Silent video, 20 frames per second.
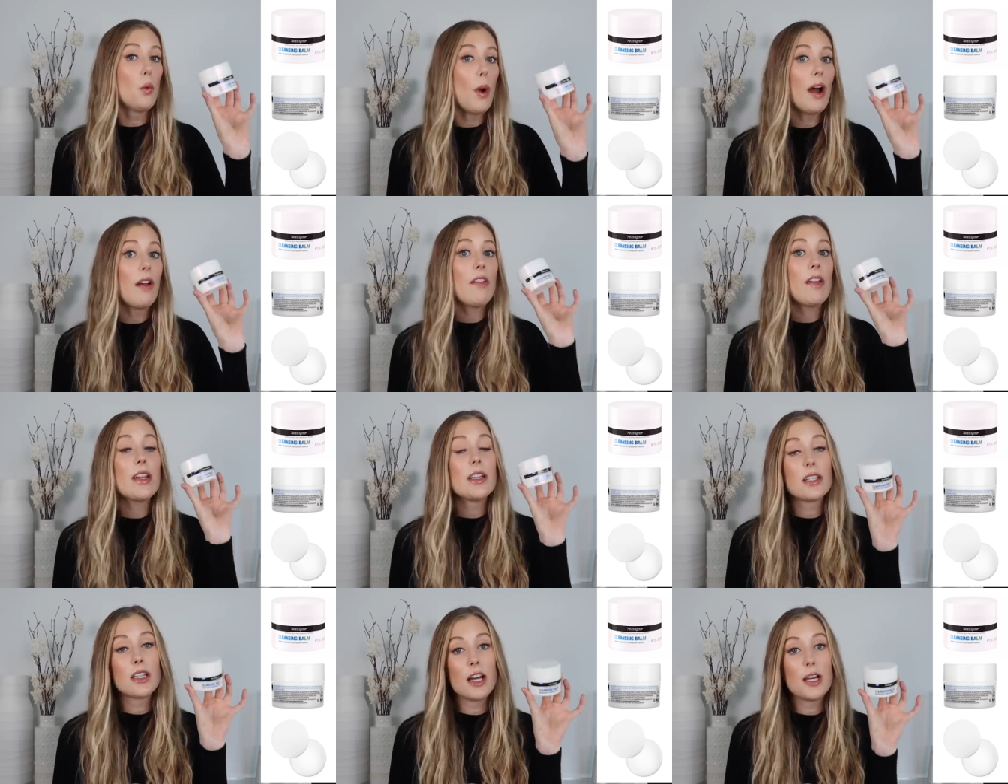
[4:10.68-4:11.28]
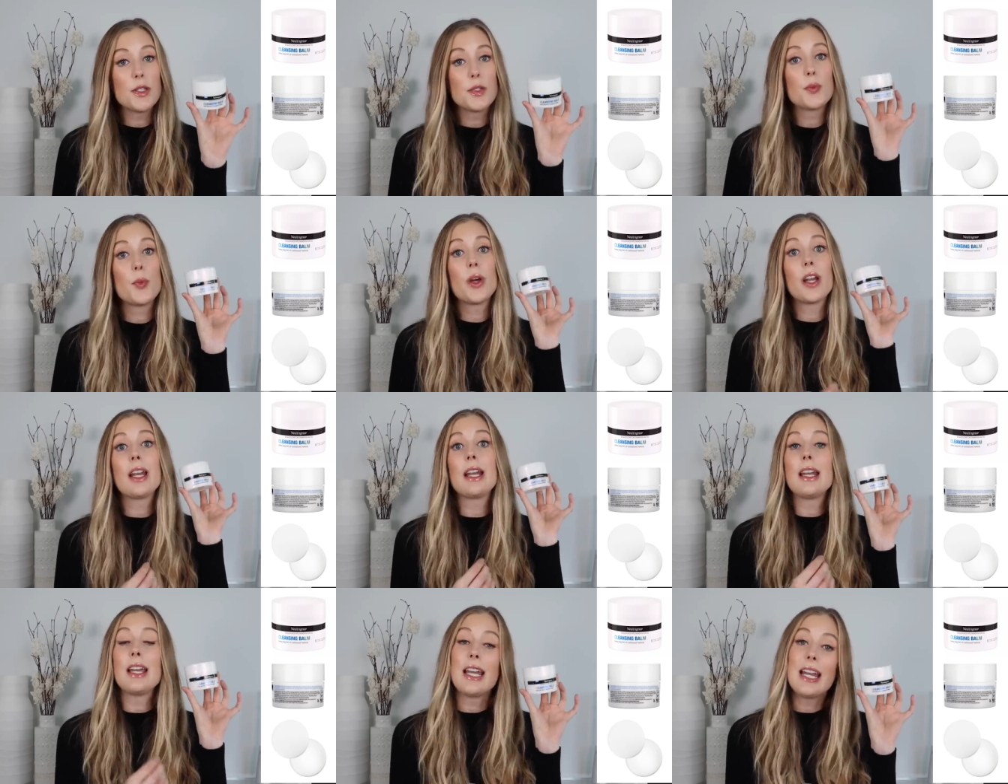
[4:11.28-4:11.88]
While it does
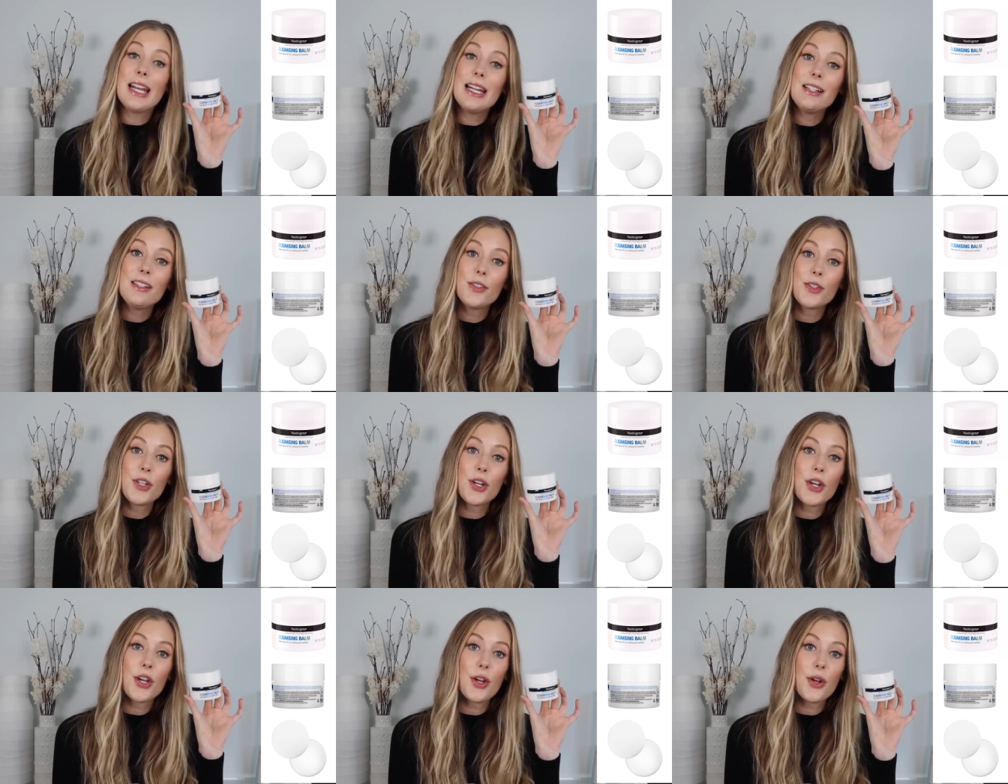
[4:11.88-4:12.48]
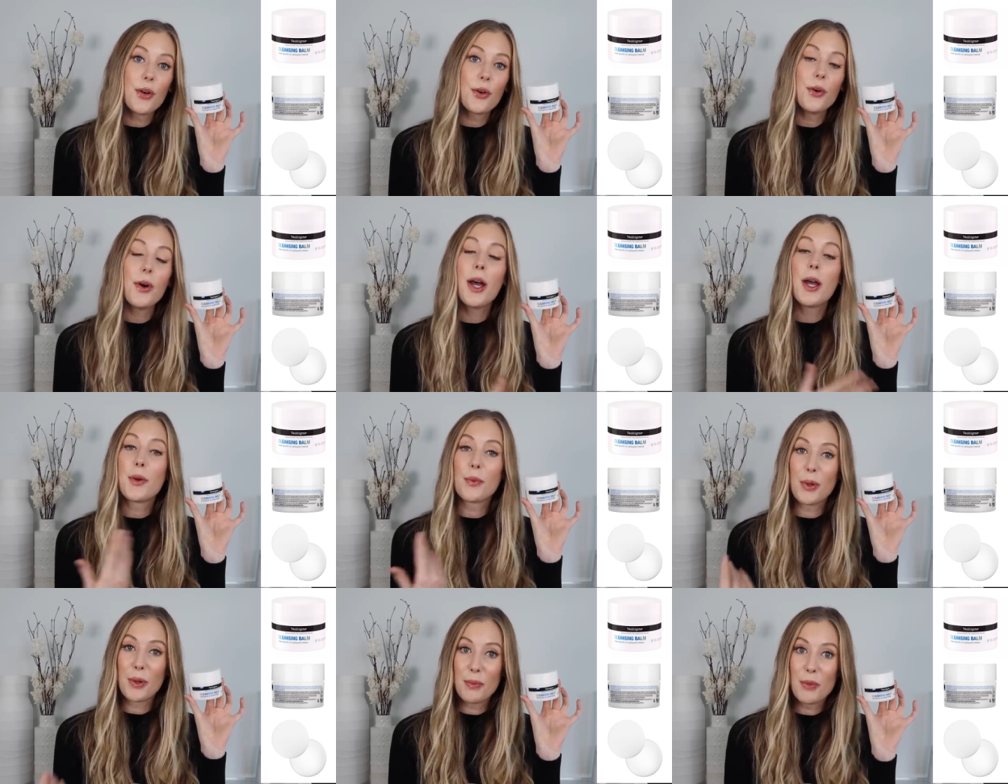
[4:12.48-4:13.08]
what it needs to do
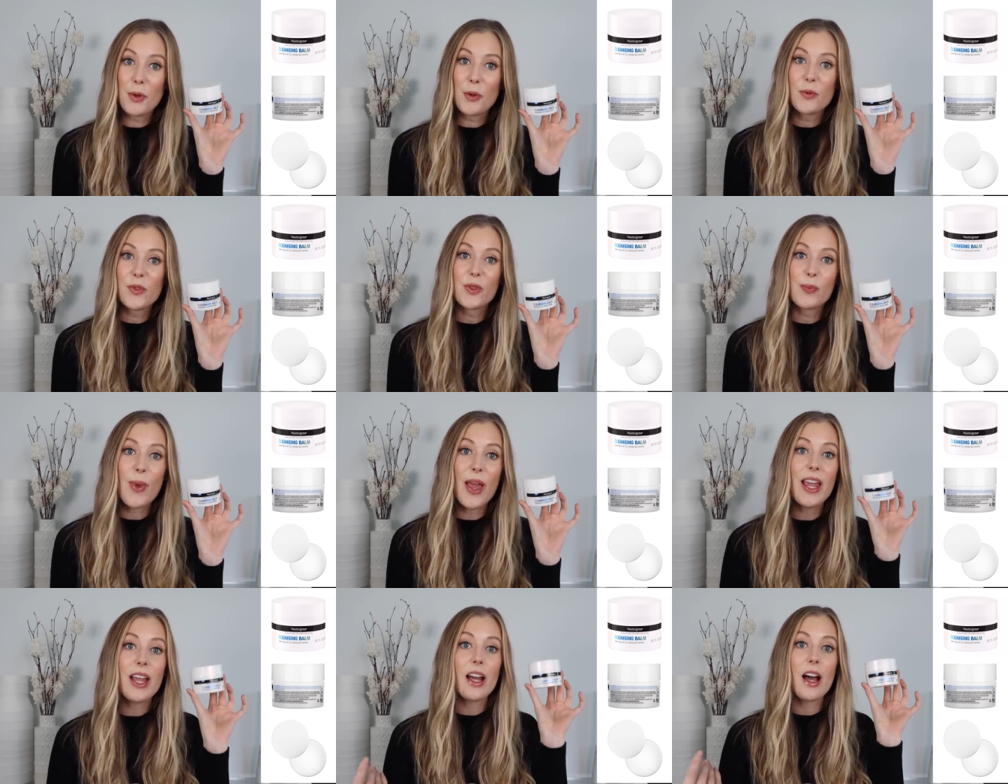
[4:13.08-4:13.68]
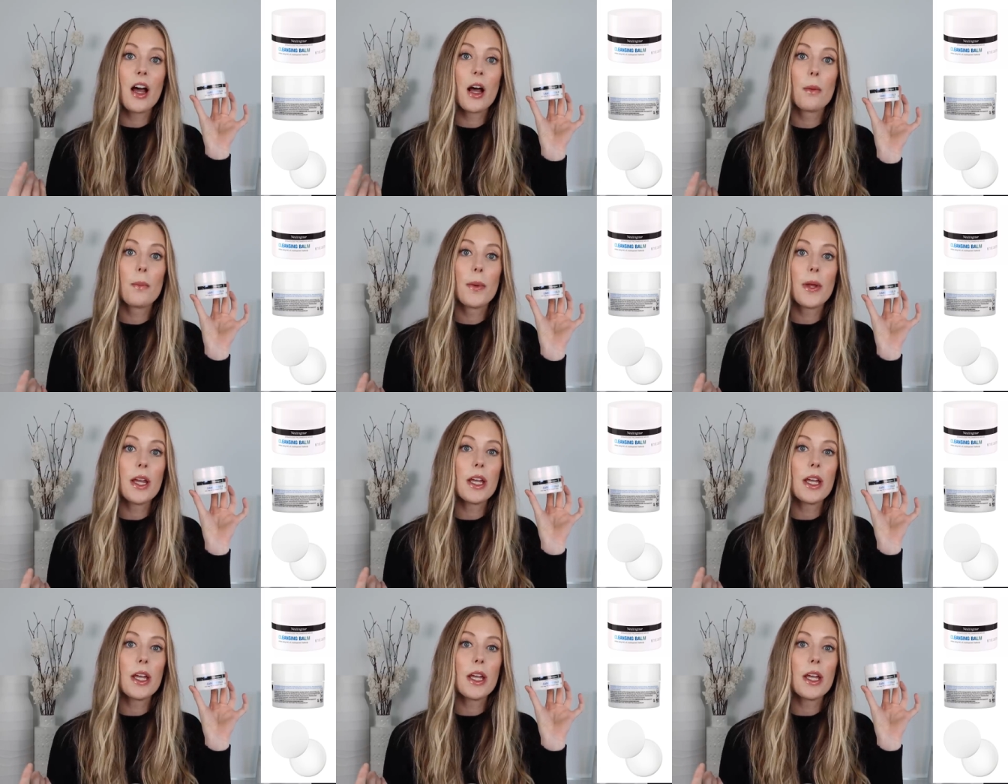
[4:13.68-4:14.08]
and removes makeup,